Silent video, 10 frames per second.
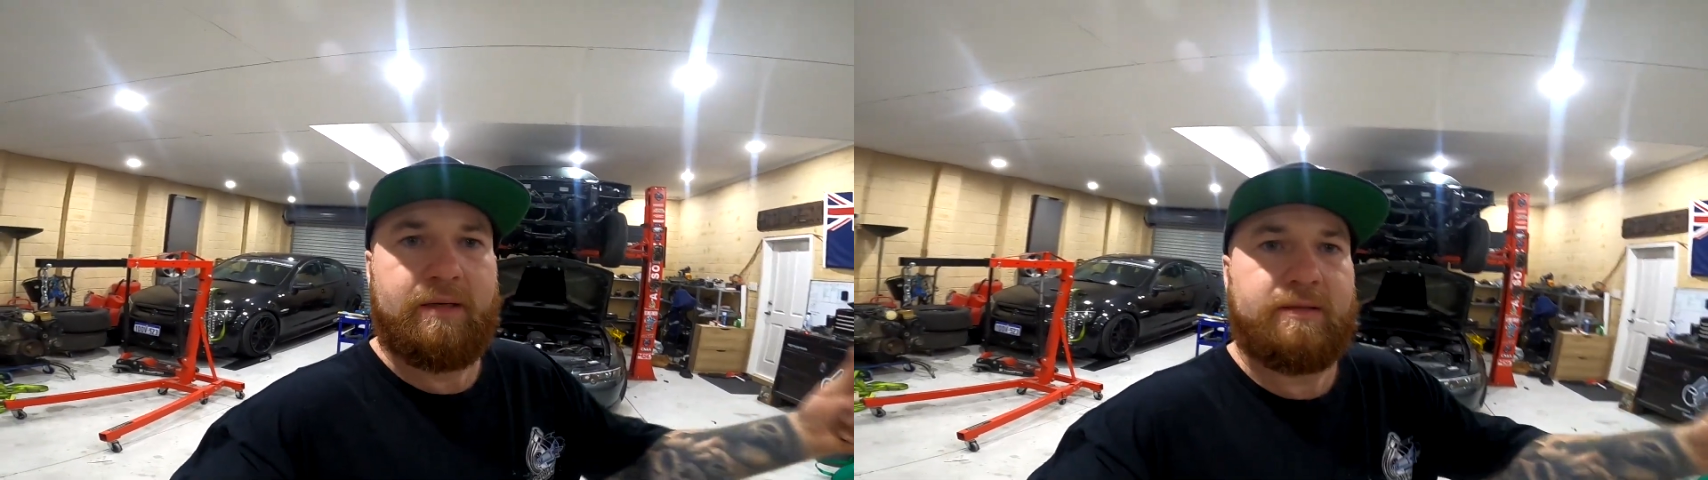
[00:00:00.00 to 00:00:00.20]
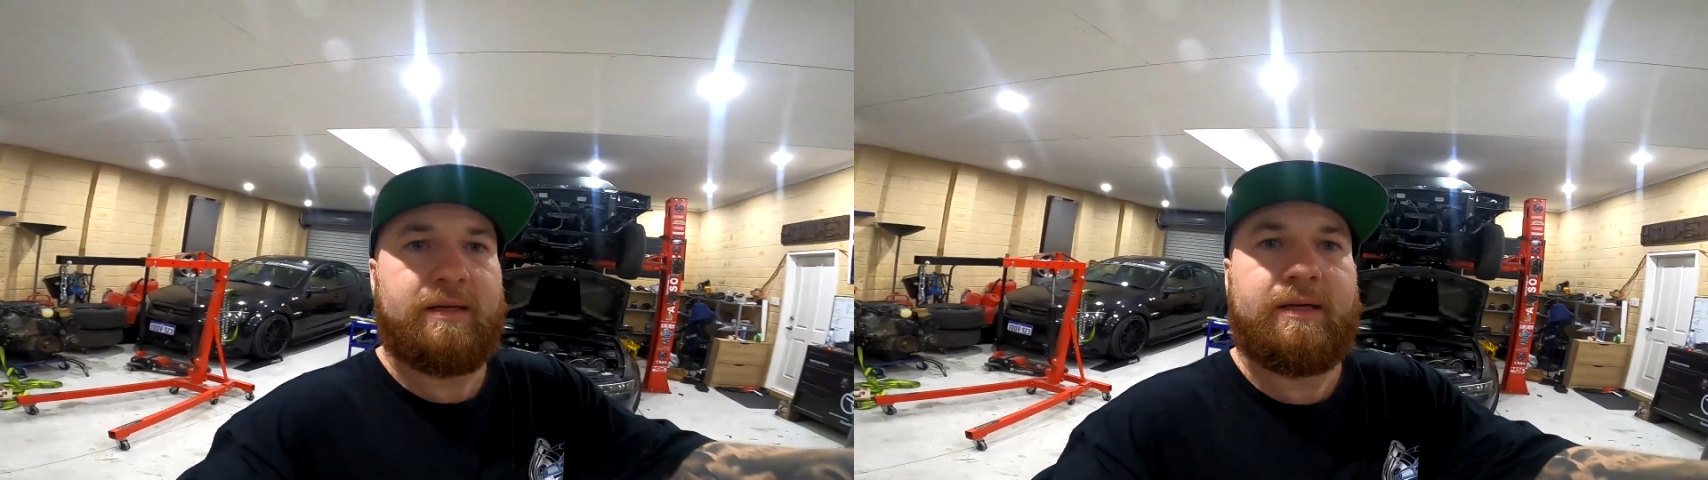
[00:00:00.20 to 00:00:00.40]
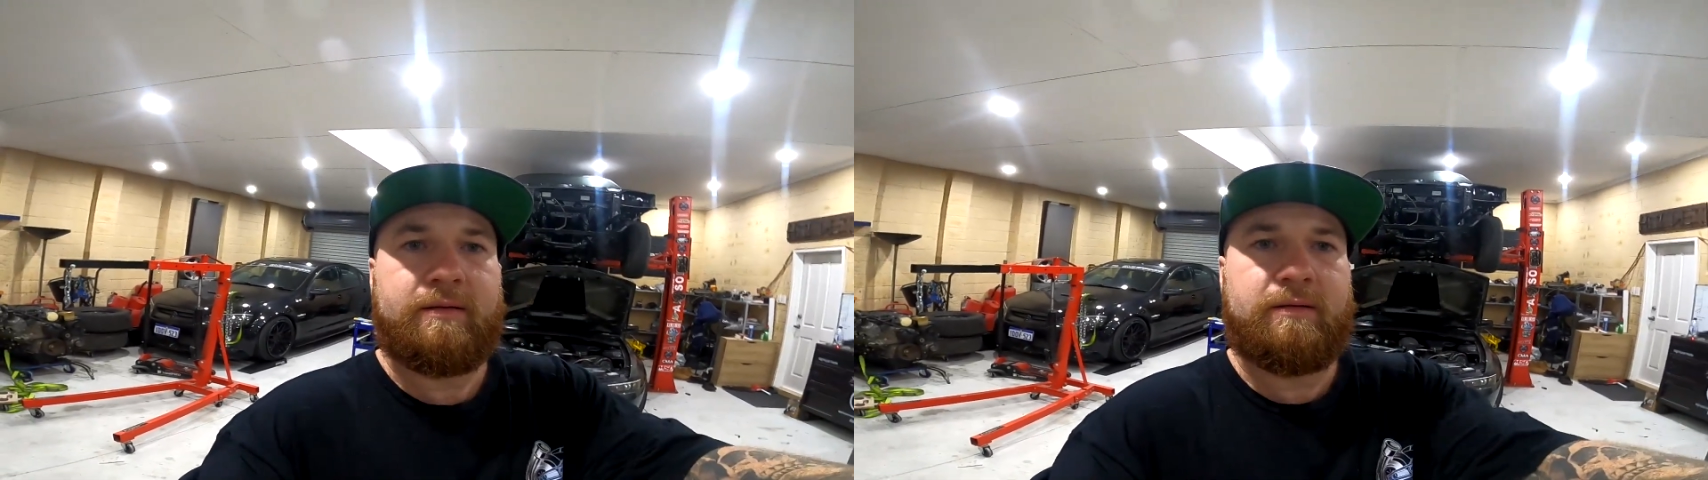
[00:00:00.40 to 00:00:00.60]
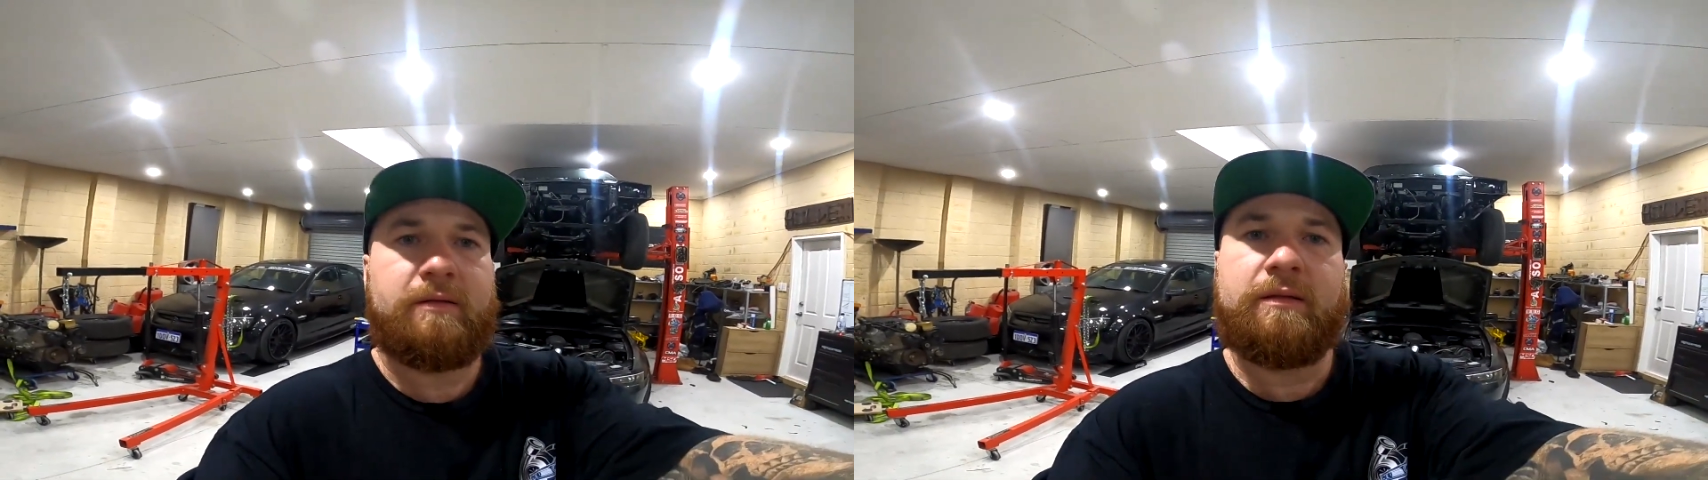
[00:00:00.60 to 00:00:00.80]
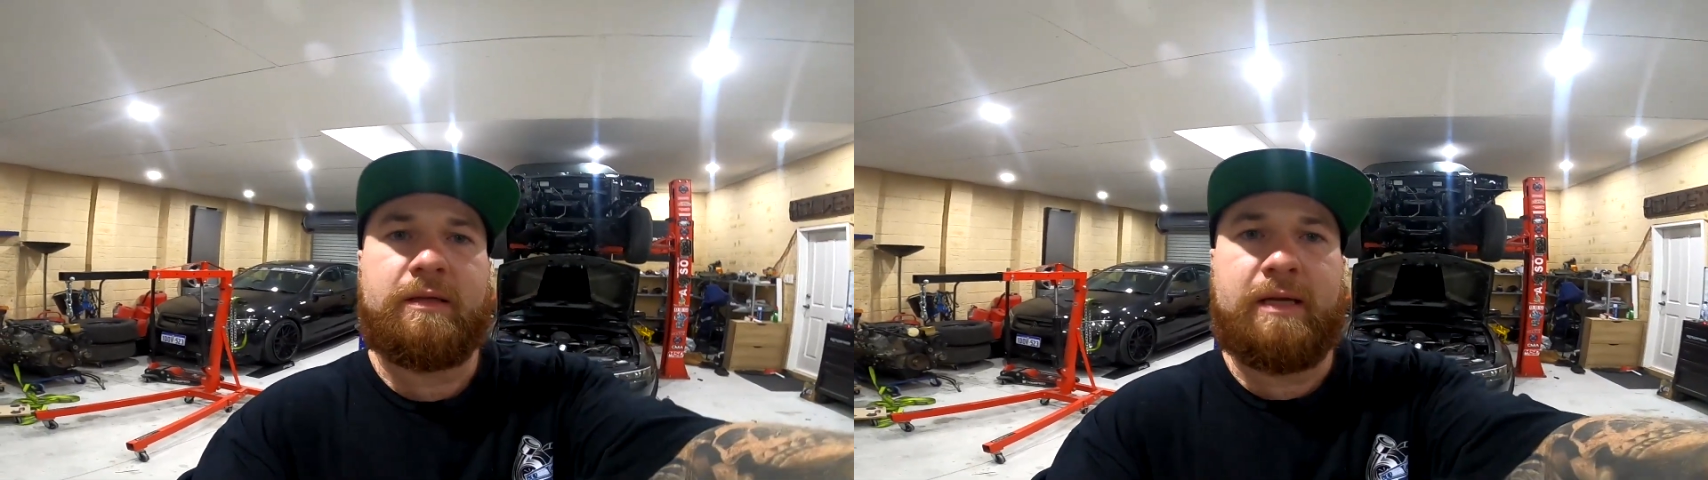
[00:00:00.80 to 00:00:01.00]
So yeah,
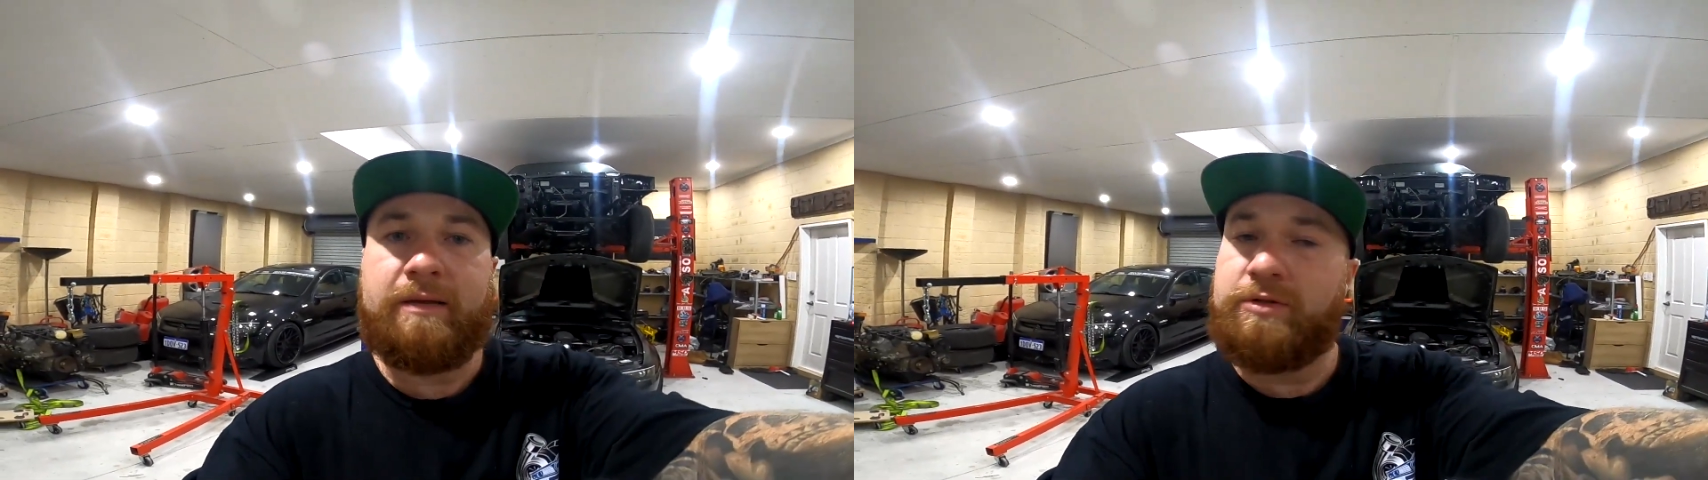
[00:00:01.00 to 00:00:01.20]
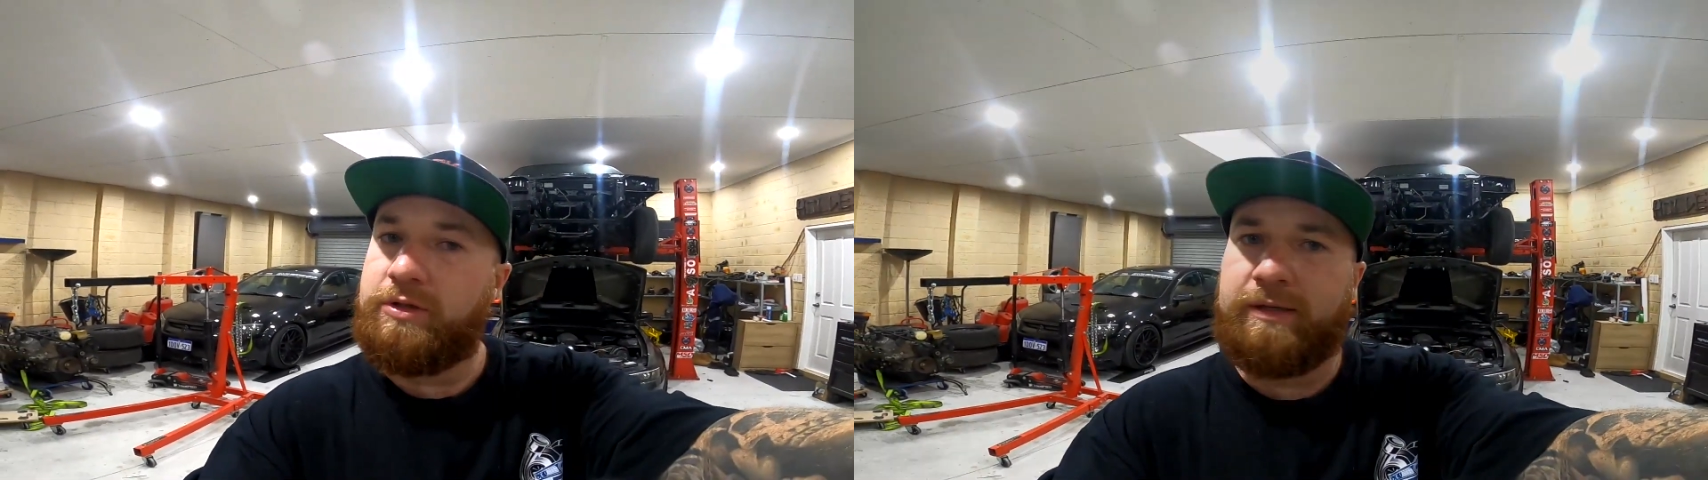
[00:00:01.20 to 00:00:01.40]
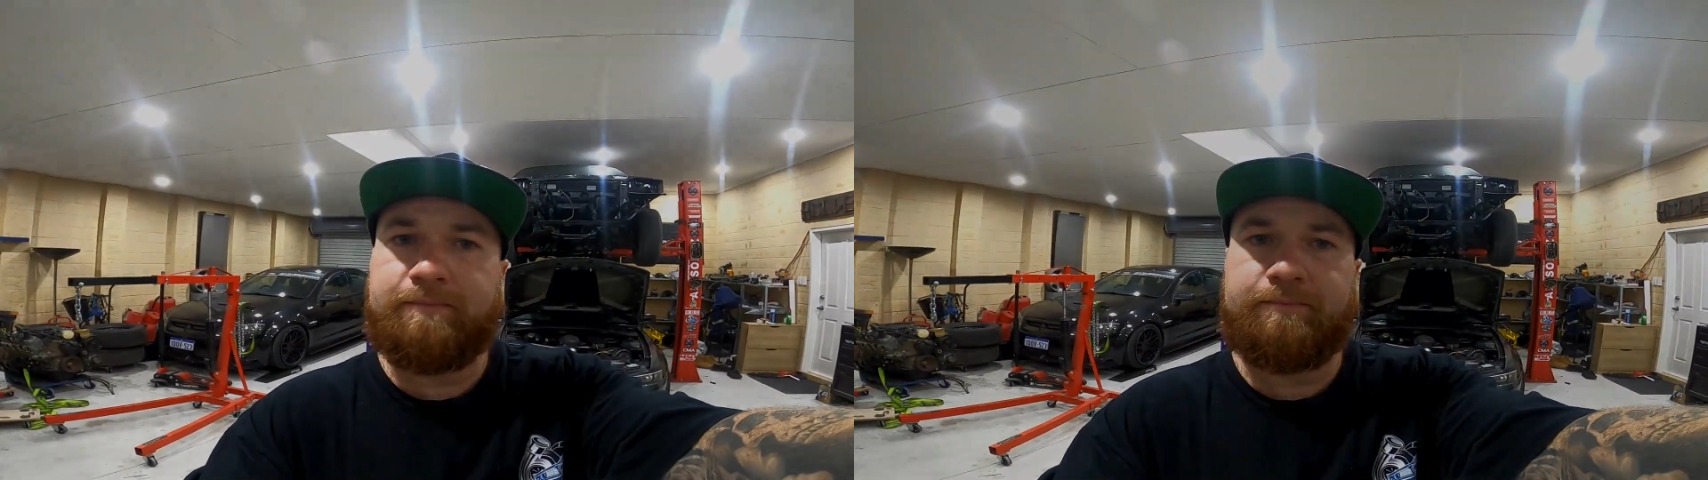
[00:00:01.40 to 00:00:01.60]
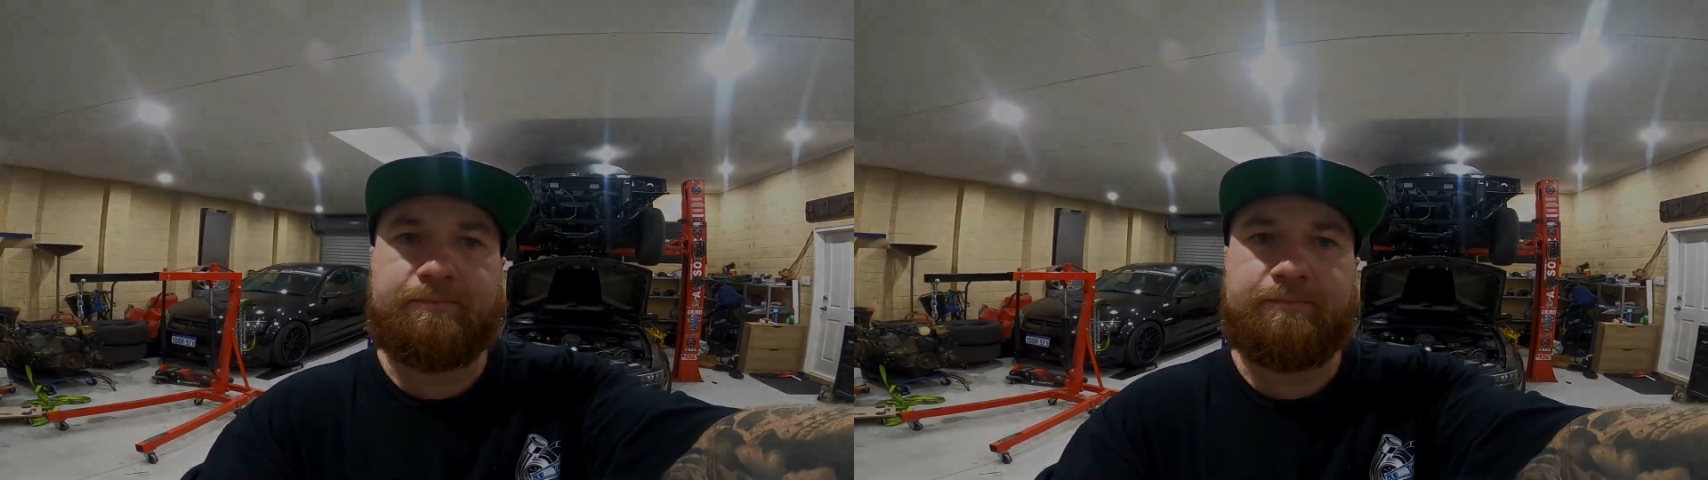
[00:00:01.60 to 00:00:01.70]
enjoy.